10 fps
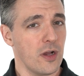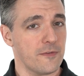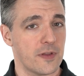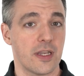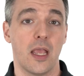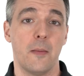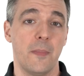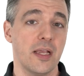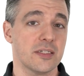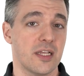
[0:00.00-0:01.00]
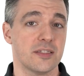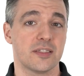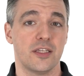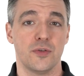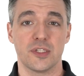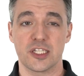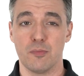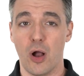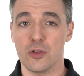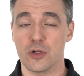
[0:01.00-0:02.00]
often, it makes sense to use
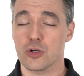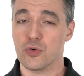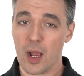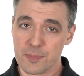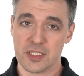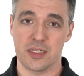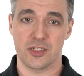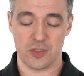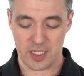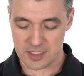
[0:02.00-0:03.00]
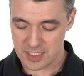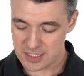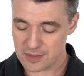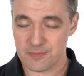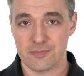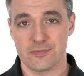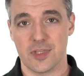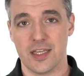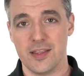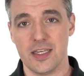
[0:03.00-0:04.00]
smaller crop sensor lenses
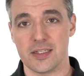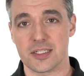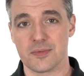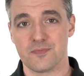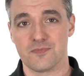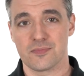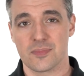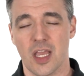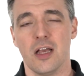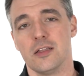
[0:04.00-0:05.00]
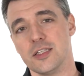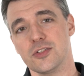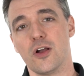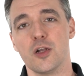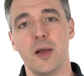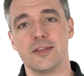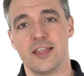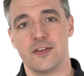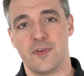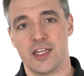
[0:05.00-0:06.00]
like these. Let's talk about
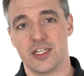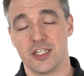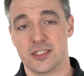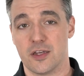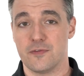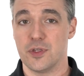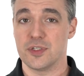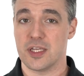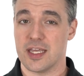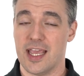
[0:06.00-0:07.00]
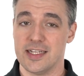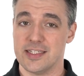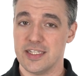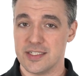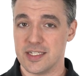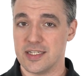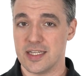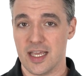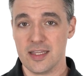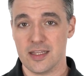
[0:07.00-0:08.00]
the advantages of using a DC
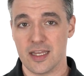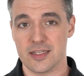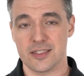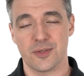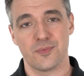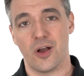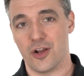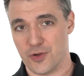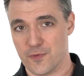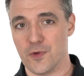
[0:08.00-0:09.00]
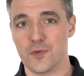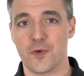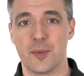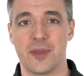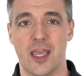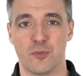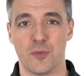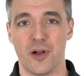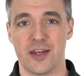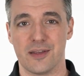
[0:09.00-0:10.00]
DN lens on your full-frame camera
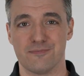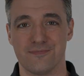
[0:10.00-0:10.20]
body.